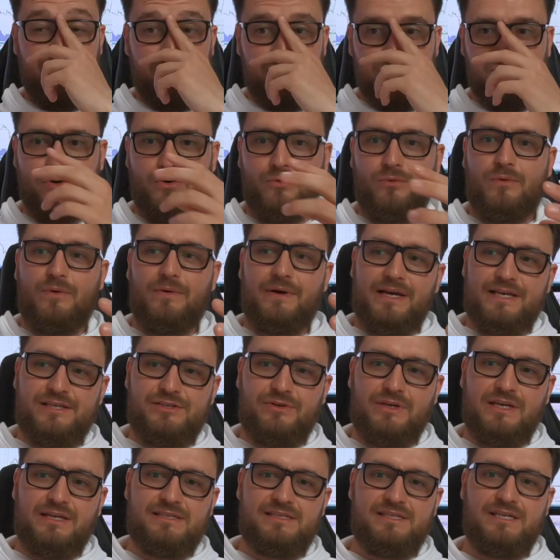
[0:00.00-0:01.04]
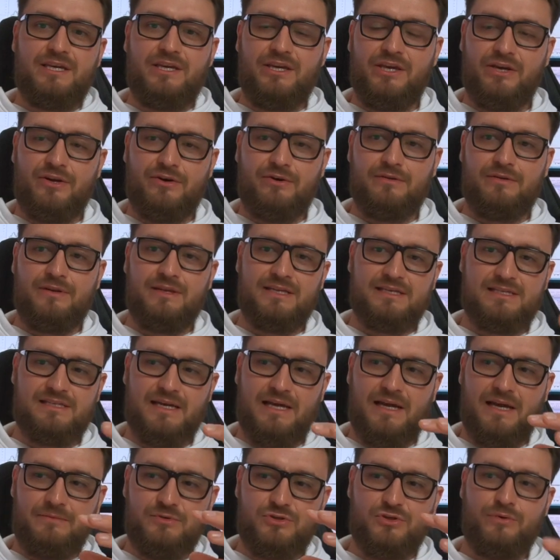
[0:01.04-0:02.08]
So as you can see here,
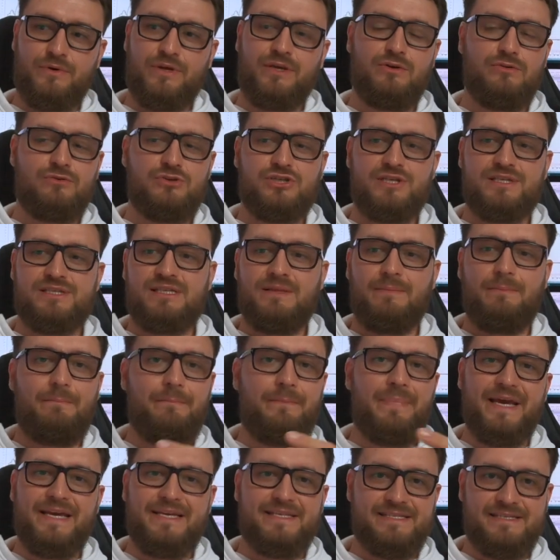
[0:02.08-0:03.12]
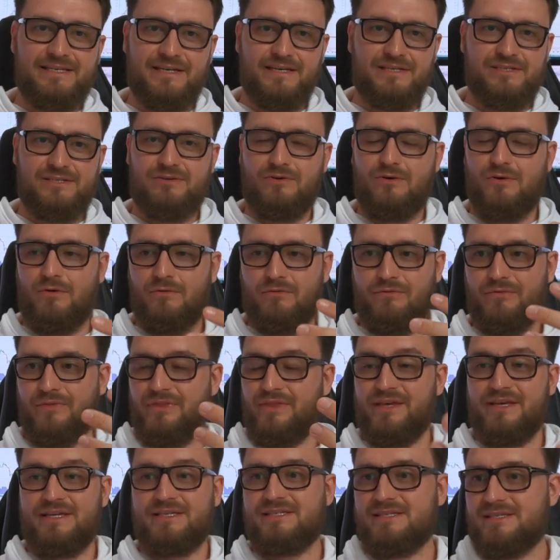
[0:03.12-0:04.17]
I'm showing you just the basics of
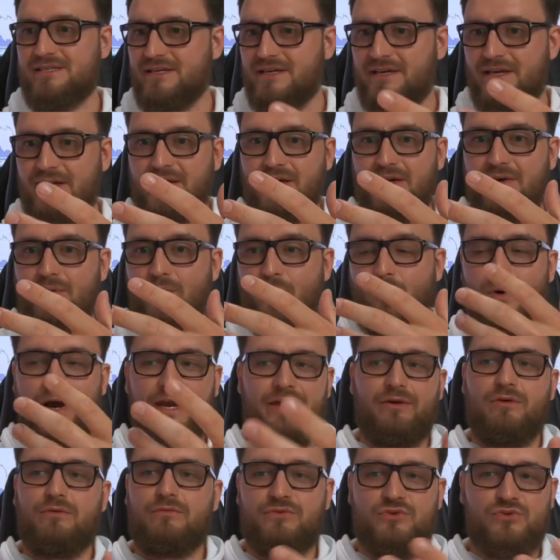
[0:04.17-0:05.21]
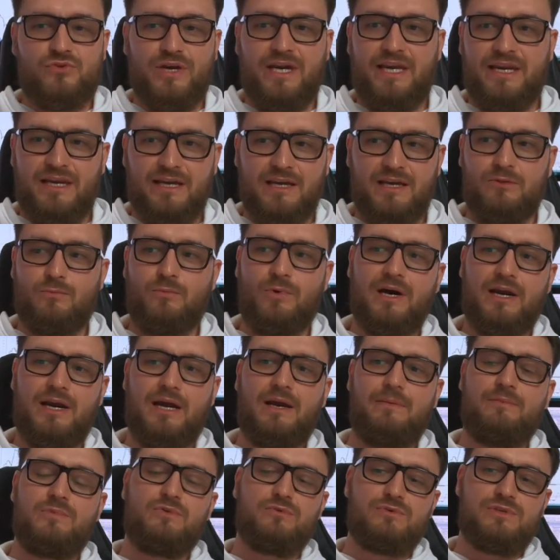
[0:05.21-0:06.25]
this way of trading and what
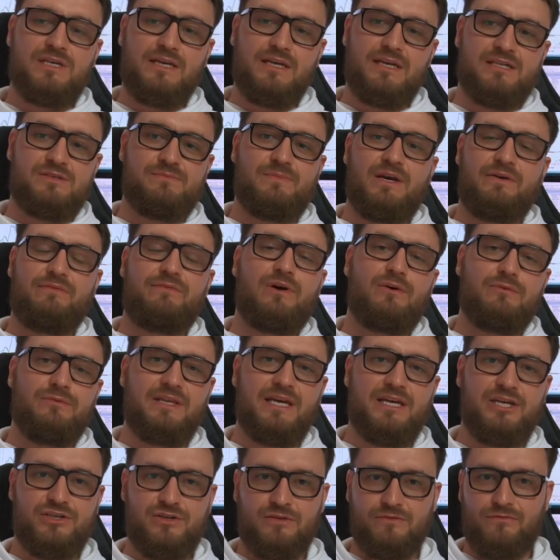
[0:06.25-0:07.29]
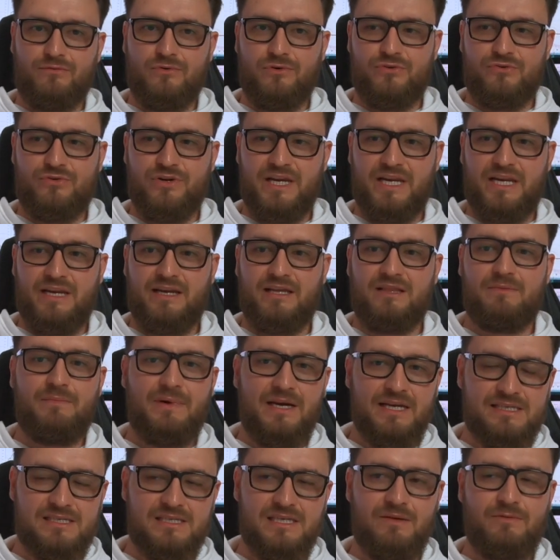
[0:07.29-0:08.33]
I'm using as my foundation for trading. It
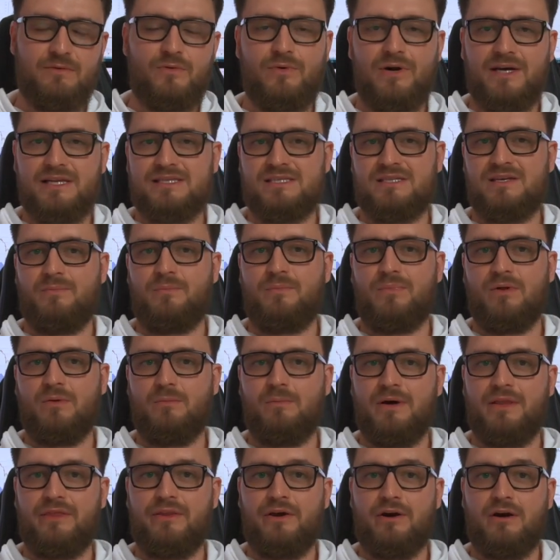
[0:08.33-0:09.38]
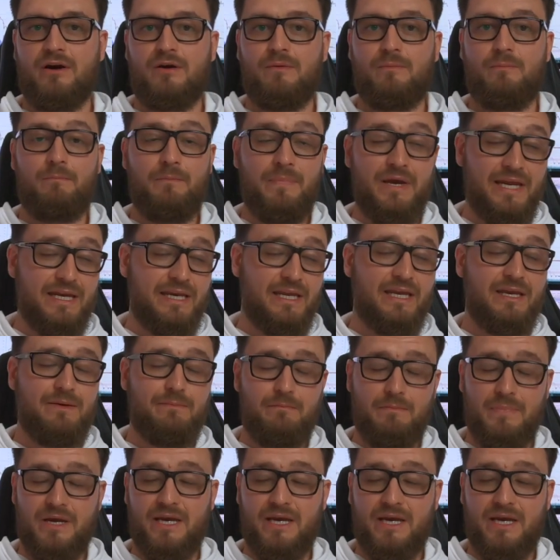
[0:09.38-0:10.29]
might seem quite simple, but there are many